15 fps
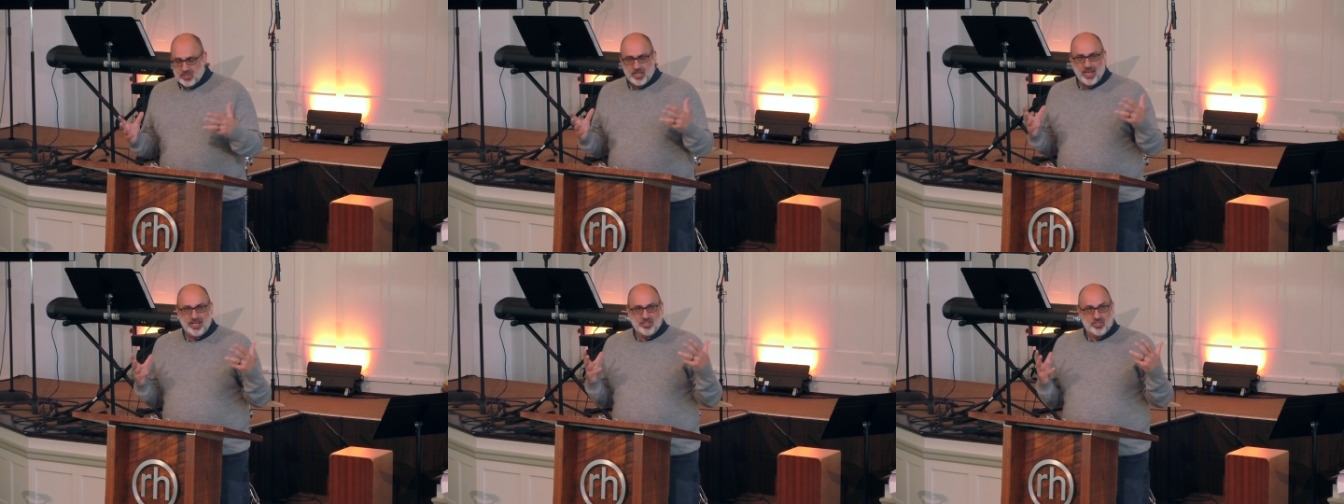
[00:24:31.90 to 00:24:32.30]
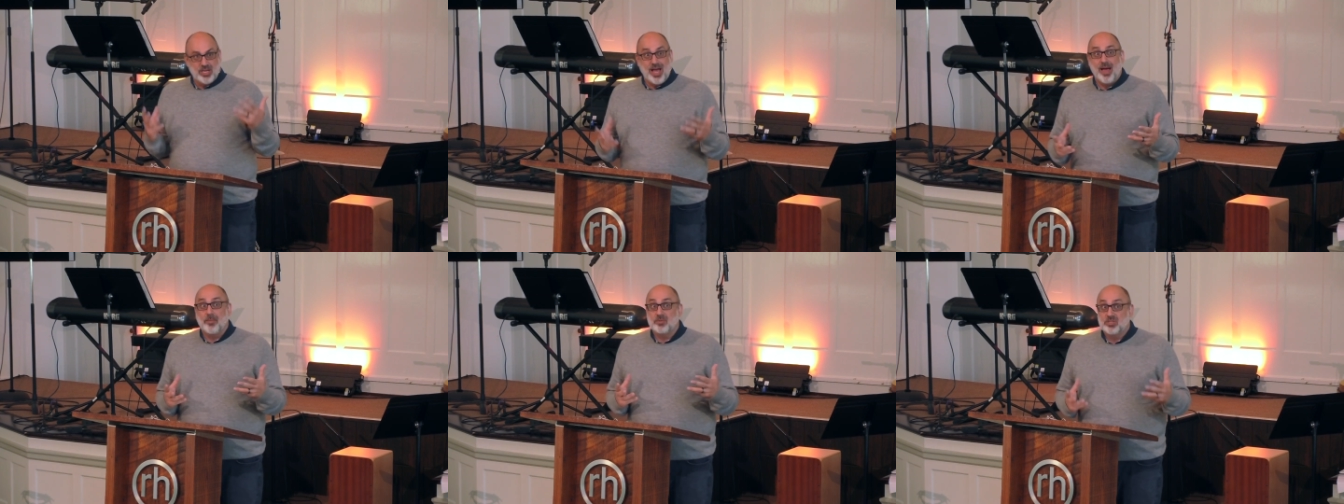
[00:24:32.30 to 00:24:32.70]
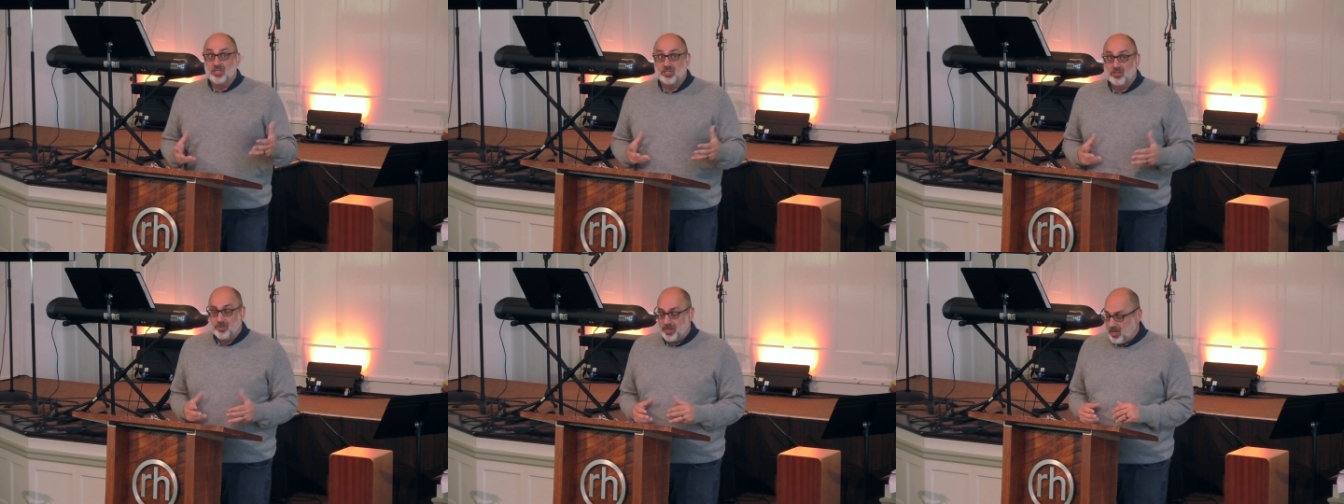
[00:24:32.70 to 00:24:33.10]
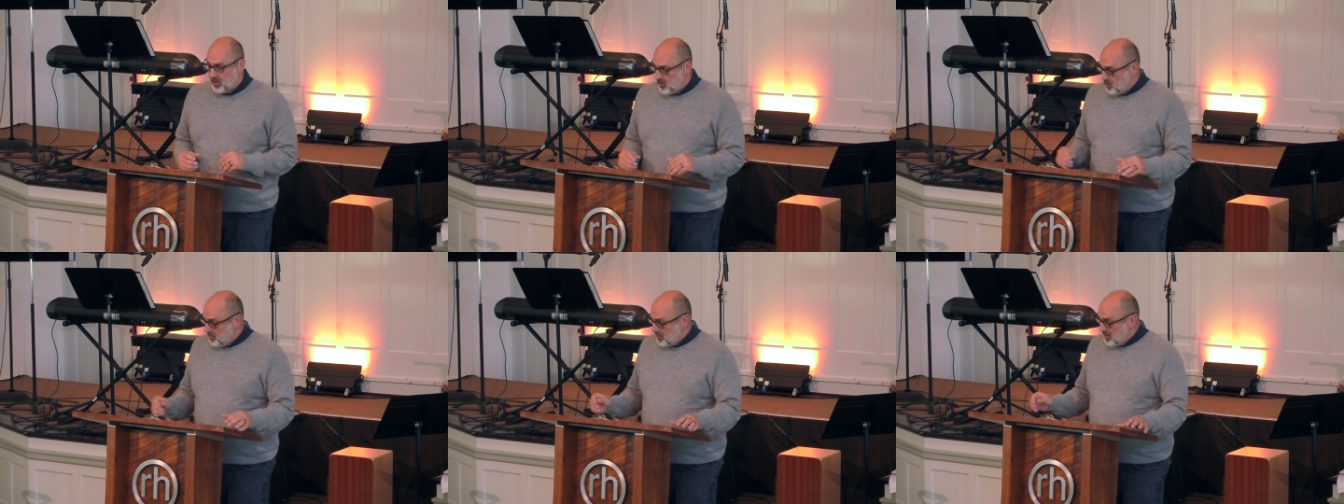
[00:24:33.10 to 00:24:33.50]
and jobs to do at
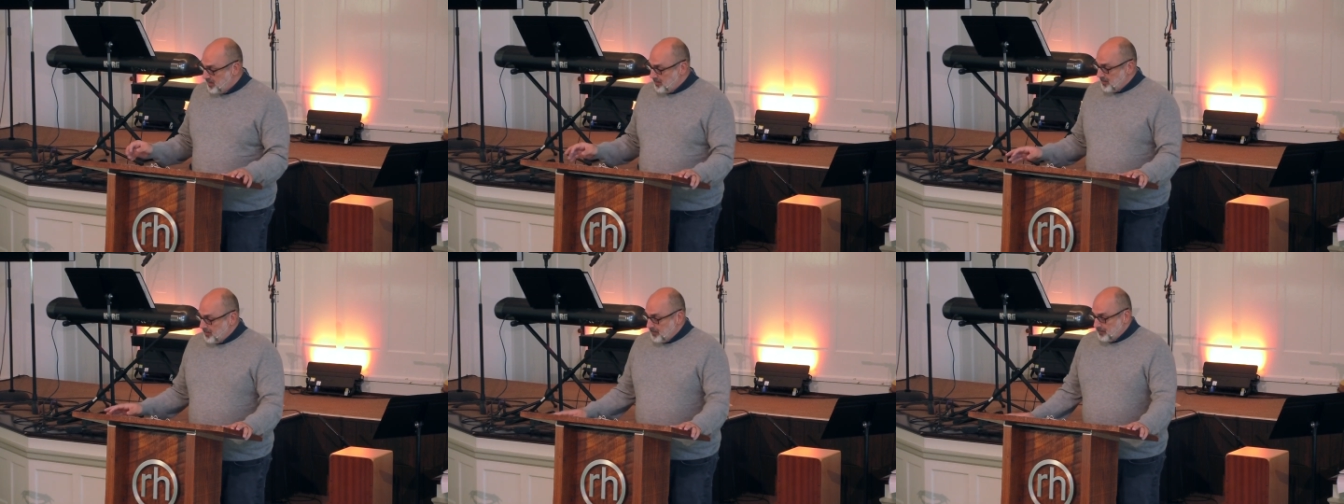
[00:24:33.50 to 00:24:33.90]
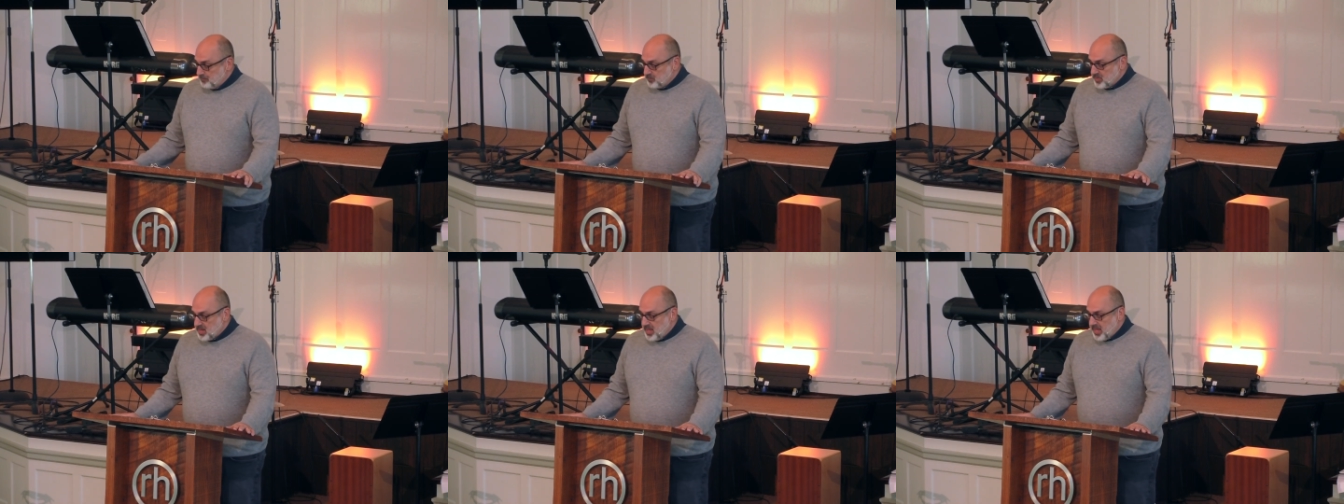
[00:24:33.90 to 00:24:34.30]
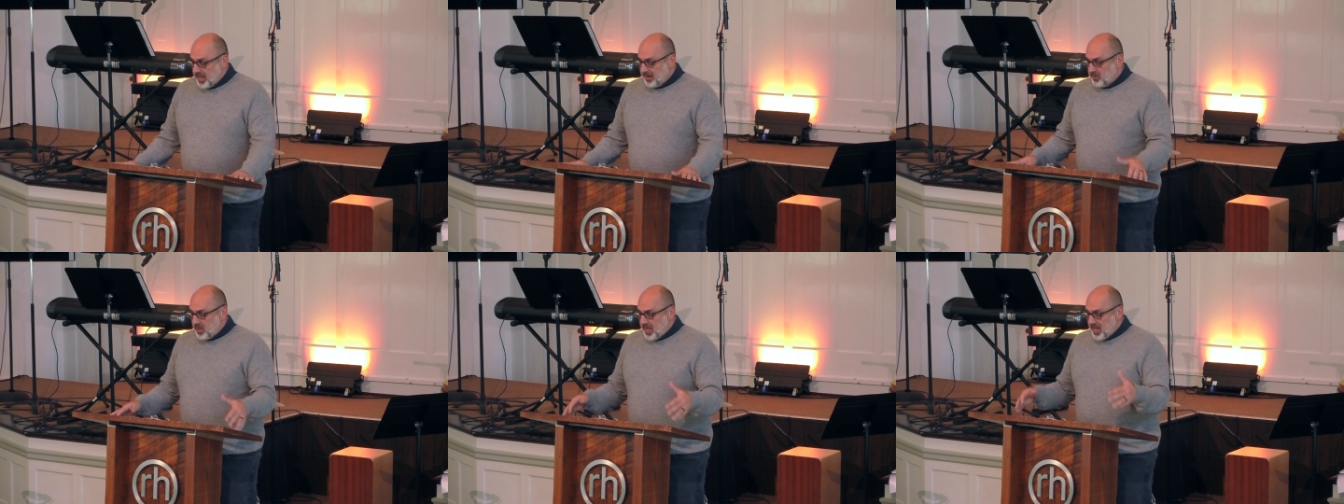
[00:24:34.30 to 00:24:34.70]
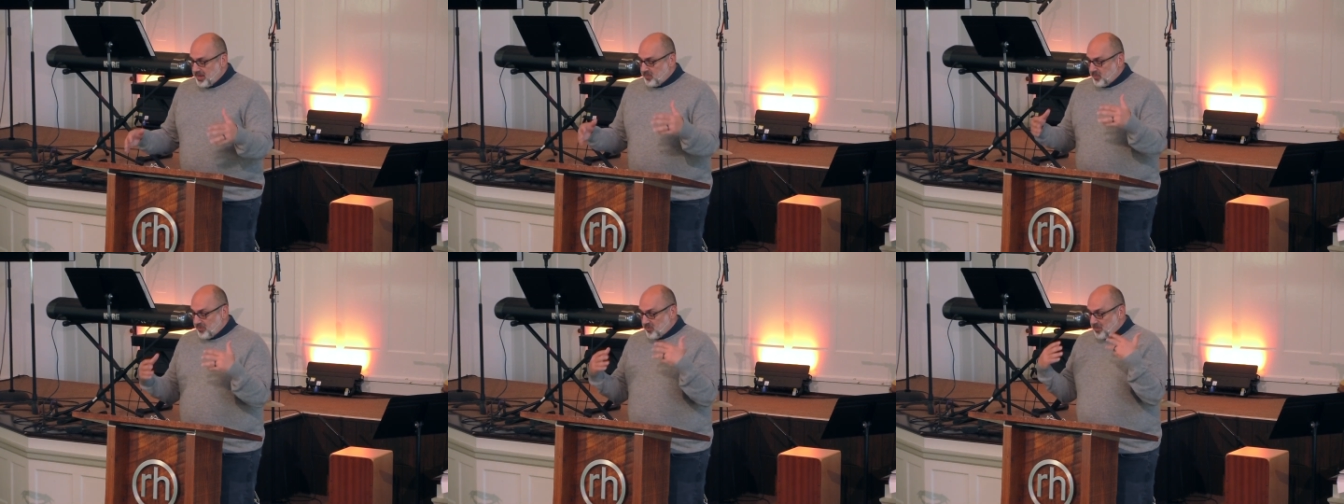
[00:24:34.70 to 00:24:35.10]
home. And,
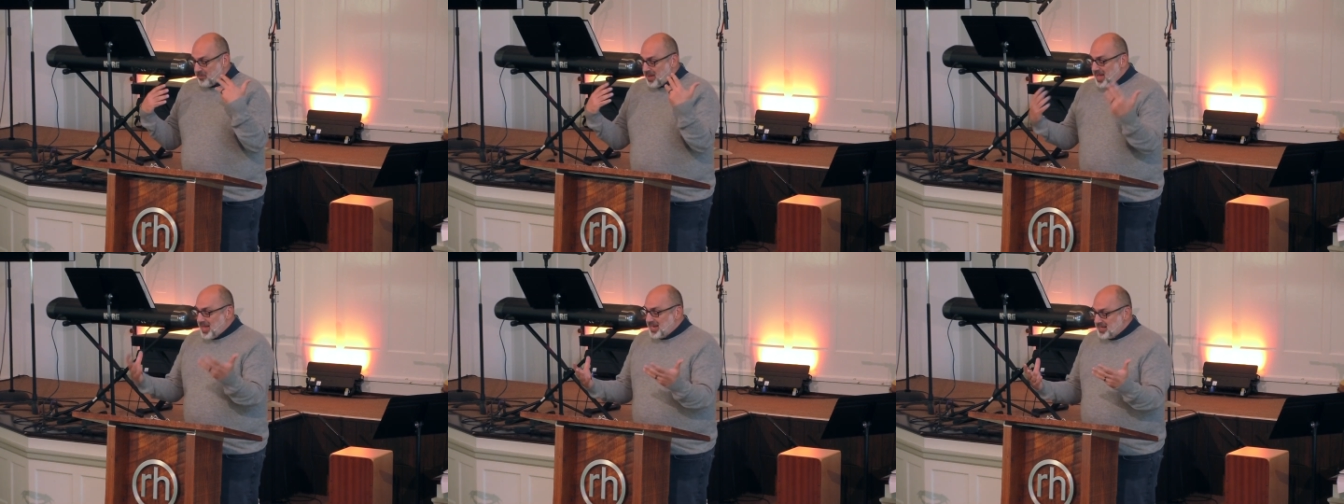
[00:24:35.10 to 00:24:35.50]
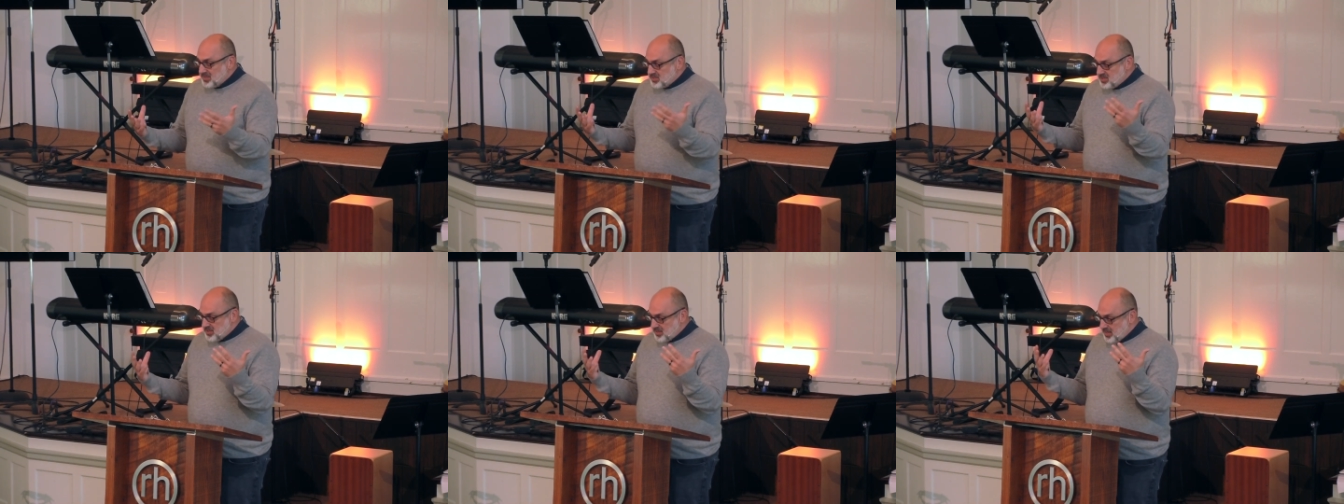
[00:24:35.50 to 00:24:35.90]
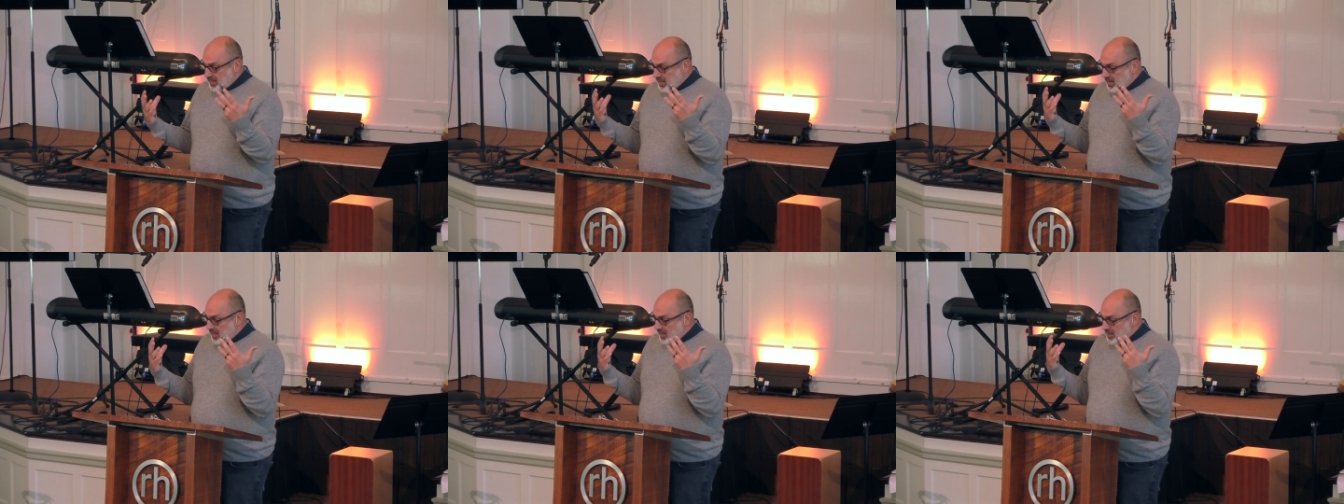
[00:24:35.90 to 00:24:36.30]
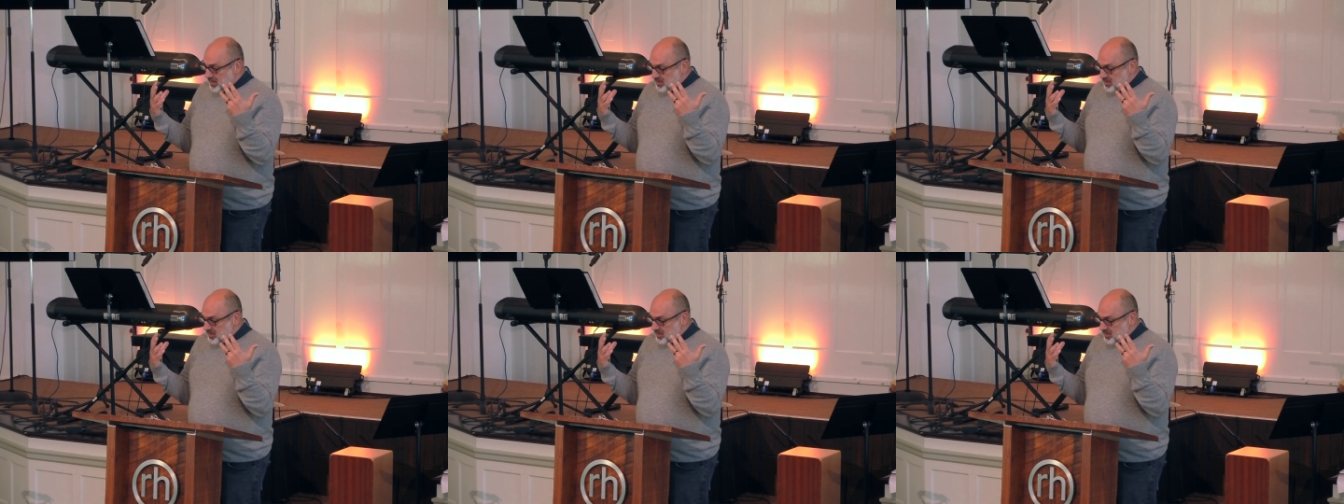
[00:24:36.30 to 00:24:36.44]
and we remind uh,